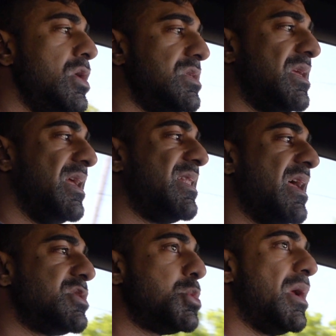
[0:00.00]
to get
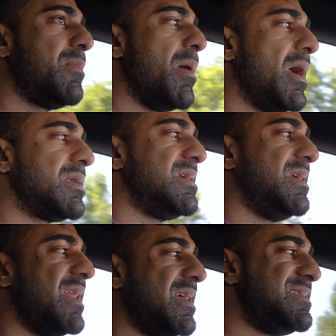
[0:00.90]
that strength back, to
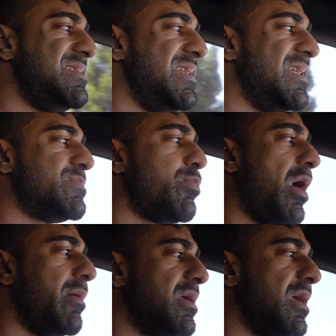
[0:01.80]
get that CNS
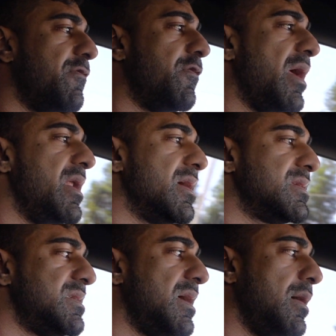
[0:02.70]
primed again for that
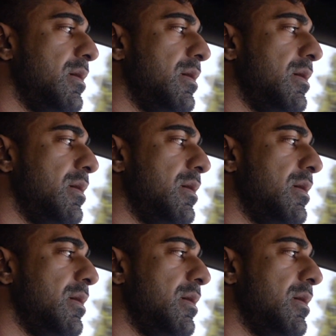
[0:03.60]
next set.